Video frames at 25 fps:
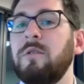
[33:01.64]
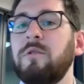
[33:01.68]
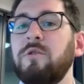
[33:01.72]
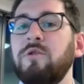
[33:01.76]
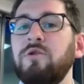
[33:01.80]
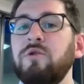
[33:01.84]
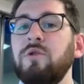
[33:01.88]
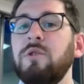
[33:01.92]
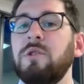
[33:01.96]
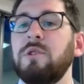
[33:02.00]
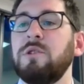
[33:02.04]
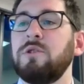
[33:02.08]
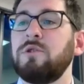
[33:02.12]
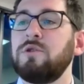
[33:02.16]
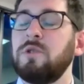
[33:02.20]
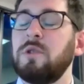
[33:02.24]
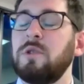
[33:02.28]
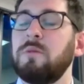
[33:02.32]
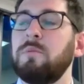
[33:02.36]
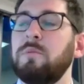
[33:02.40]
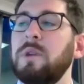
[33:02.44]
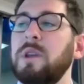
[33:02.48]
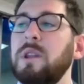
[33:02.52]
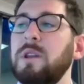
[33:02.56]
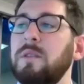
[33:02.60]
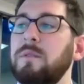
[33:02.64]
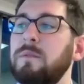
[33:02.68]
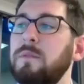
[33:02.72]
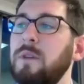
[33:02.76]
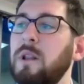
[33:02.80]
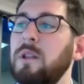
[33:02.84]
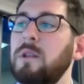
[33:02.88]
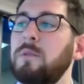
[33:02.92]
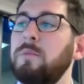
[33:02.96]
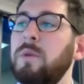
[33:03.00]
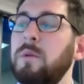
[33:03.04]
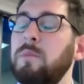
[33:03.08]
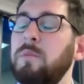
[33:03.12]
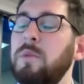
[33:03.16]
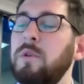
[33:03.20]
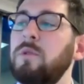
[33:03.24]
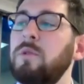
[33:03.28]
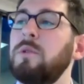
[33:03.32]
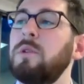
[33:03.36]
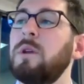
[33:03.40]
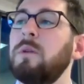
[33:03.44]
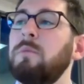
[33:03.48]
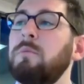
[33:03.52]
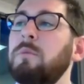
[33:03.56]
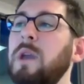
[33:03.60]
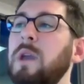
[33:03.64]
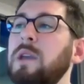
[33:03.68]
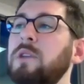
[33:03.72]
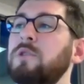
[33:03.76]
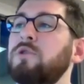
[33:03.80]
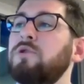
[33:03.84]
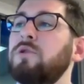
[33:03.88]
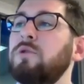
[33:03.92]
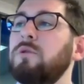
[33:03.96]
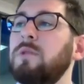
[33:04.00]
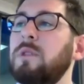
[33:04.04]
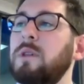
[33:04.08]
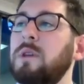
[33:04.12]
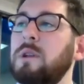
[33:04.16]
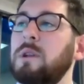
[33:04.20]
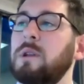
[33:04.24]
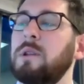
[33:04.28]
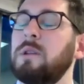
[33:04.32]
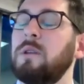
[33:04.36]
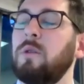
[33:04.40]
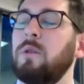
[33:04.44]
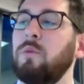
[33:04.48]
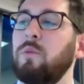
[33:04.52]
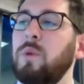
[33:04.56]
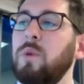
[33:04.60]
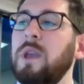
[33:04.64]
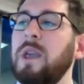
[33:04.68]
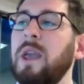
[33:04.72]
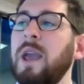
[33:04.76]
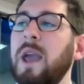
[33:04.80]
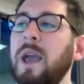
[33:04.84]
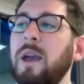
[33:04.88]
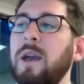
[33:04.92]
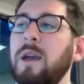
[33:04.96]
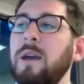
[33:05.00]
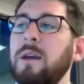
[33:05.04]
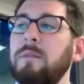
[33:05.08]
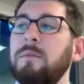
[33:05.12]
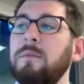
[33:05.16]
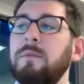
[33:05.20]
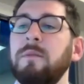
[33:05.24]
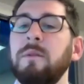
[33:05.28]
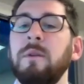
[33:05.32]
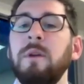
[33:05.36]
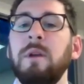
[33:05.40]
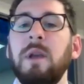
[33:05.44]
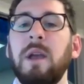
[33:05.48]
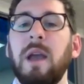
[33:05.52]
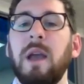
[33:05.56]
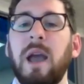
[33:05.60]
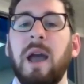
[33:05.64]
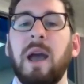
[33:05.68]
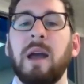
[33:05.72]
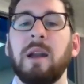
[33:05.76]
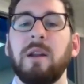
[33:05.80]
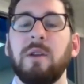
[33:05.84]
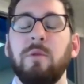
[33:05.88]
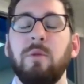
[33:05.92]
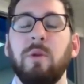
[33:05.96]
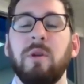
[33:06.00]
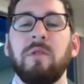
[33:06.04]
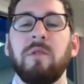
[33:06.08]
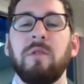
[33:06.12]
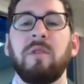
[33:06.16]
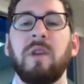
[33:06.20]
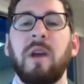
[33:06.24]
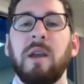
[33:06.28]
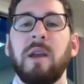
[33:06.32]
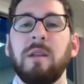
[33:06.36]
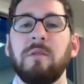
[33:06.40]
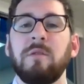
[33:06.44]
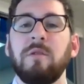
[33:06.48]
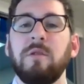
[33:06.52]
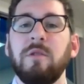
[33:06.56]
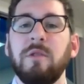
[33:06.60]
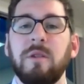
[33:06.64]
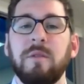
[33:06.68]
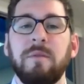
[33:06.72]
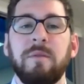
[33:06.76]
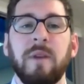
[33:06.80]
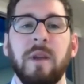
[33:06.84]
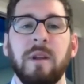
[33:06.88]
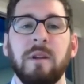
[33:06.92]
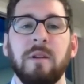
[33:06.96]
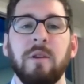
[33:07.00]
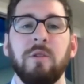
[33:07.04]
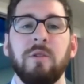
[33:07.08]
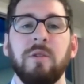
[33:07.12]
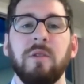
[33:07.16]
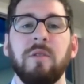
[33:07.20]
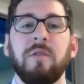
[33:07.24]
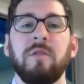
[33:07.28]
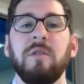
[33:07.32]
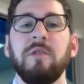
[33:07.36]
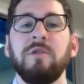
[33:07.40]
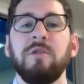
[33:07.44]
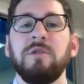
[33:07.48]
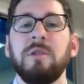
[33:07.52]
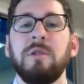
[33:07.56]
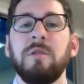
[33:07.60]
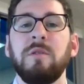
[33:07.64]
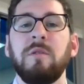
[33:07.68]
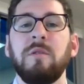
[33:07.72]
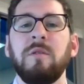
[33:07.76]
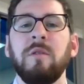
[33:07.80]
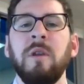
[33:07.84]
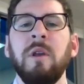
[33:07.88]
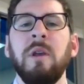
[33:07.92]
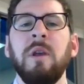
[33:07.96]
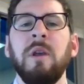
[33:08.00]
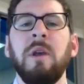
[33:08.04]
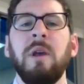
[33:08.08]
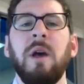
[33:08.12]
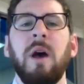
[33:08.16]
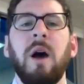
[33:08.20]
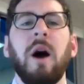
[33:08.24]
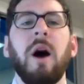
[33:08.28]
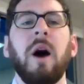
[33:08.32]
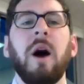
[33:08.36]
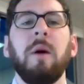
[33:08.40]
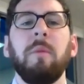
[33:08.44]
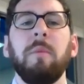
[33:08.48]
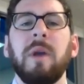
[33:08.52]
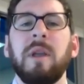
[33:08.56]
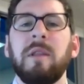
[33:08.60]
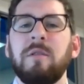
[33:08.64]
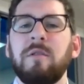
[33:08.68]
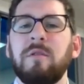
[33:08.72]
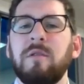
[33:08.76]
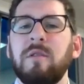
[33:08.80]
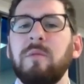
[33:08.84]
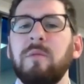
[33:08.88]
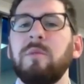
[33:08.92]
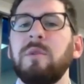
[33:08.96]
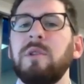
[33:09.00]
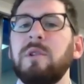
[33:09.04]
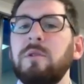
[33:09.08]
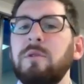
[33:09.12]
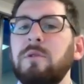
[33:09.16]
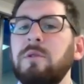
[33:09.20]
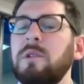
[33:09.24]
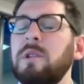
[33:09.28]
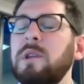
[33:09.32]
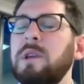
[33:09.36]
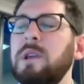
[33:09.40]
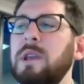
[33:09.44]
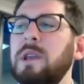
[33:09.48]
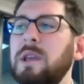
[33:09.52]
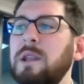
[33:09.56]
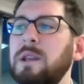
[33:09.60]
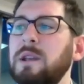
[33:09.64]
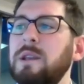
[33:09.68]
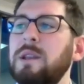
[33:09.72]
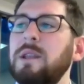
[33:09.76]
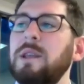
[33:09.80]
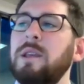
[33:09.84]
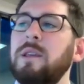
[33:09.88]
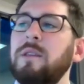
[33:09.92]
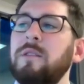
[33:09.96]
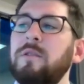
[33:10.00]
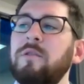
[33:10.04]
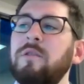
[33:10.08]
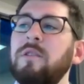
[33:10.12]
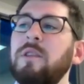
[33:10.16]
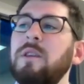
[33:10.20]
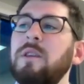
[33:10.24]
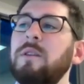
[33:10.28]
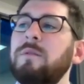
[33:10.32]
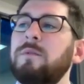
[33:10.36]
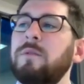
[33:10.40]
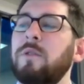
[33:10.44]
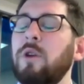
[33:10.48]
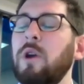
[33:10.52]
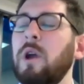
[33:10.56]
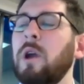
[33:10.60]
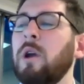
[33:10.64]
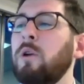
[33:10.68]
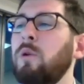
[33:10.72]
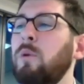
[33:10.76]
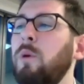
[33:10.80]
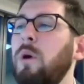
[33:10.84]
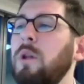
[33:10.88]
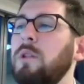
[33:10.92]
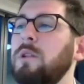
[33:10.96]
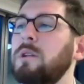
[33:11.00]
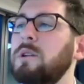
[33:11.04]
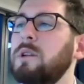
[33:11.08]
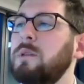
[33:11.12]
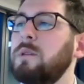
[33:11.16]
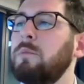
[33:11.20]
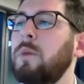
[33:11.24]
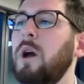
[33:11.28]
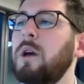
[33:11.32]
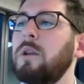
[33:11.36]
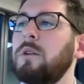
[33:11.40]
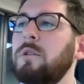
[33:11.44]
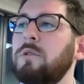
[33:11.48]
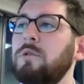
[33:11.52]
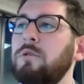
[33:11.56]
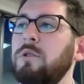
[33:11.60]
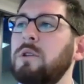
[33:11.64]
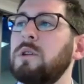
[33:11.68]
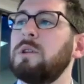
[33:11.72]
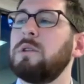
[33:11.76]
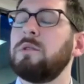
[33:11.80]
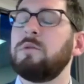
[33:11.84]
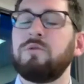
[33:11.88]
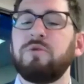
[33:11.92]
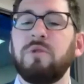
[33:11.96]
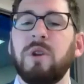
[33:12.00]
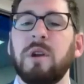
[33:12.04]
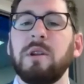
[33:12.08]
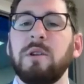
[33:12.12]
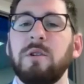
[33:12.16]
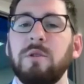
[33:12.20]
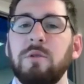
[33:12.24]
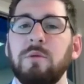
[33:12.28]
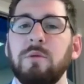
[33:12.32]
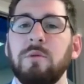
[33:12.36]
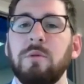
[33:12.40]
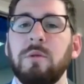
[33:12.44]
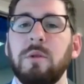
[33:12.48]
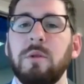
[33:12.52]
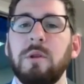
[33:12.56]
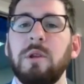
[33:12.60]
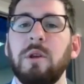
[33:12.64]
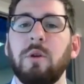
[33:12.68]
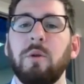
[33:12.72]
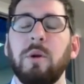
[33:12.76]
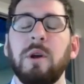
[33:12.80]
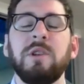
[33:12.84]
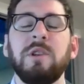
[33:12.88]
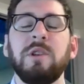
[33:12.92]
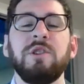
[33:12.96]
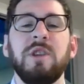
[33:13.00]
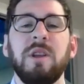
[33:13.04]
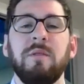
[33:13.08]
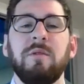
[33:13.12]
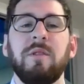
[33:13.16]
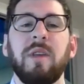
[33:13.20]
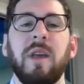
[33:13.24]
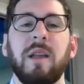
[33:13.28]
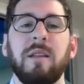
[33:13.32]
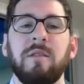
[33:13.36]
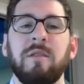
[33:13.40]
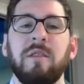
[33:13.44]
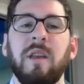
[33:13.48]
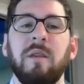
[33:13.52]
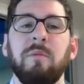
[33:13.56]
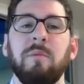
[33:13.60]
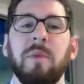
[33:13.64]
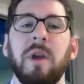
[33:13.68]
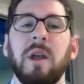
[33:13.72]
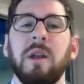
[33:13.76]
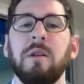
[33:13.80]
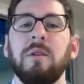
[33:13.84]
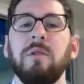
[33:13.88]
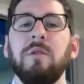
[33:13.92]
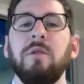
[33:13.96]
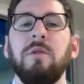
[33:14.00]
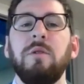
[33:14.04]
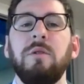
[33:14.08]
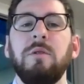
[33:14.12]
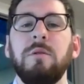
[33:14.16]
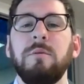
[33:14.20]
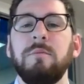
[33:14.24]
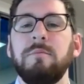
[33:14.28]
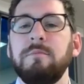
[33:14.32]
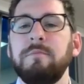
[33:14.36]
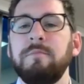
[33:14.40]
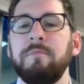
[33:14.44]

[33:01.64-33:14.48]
should and shouldn't be developable and make sure that we have adequate science to defend our decisions. And similarly in DEC for air quality monitoring, trying to achieve that same end goal.